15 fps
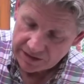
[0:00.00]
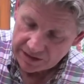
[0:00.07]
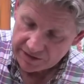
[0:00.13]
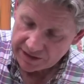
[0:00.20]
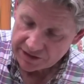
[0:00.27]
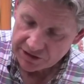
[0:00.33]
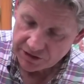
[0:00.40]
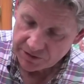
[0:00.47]
and
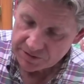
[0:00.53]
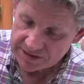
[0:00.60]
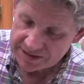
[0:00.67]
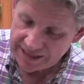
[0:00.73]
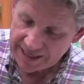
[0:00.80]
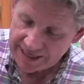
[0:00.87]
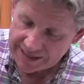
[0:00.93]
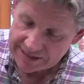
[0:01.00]
they do
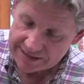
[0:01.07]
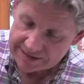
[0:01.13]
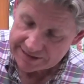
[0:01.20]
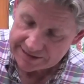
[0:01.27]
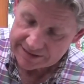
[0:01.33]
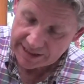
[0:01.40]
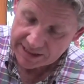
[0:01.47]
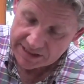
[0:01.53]
tend to
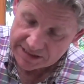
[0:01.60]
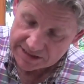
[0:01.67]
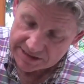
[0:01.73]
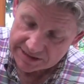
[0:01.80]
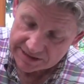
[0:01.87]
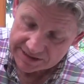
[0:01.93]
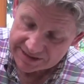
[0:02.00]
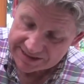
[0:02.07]

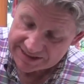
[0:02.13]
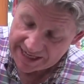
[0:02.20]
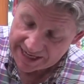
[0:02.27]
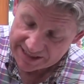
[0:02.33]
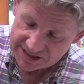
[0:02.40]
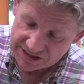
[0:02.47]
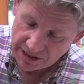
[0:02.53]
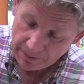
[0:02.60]

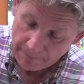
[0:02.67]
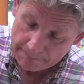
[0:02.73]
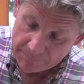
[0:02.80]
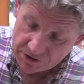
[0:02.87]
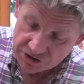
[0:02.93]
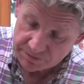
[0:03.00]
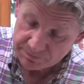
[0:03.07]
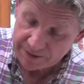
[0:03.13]
set
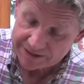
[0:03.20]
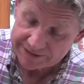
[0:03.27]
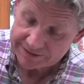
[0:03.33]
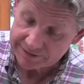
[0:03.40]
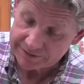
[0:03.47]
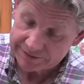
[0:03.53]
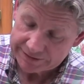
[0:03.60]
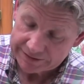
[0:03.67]
much
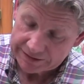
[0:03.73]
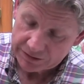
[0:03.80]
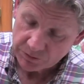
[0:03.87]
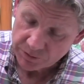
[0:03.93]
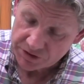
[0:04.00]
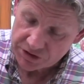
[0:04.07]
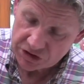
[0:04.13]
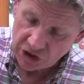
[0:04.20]
better
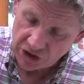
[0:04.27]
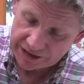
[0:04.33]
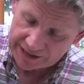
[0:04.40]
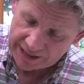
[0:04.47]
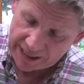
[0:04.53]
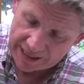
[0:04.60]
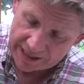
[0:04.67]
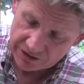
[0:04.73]
with
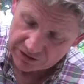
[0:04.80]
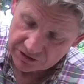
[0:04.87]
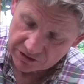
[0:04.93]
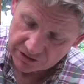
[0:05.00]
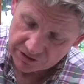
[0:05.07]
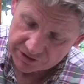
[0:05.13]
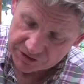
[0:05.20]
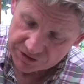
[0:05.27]
slightly
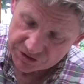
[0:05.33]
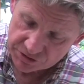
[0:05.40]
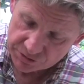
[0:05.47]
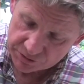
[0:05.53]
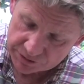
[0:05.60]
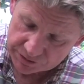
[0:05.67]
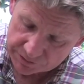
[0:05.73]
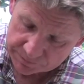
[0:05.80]
alkaline
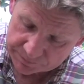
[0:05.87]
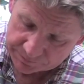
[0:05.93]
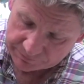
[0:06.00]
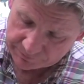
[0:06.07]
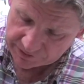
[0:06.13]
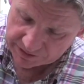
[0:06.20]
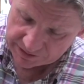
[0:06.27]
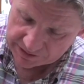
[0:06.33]
soil.
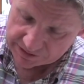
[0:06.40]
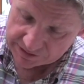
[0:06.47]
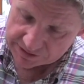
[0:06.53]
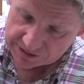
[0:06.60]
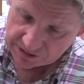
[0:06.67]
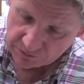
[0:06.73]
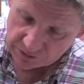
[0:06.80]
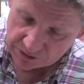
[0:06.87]

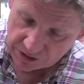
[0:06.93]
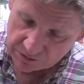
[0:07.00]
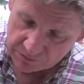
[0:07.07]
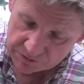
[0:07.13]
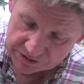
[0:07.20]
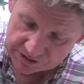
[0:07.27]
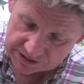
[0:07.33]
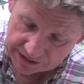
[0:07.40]
So what I
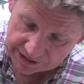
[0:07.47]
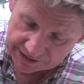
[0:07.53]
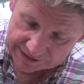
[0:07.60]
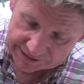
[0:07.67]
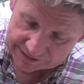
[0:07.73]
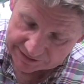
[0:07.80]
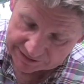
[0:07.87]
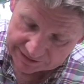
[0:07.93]
would say
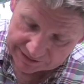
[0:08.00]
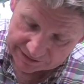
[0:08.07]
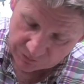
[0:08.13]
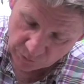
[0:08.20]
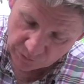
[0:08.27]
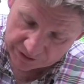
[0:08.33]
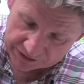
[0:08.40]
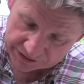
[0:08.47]
is,
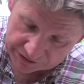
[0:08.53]
where are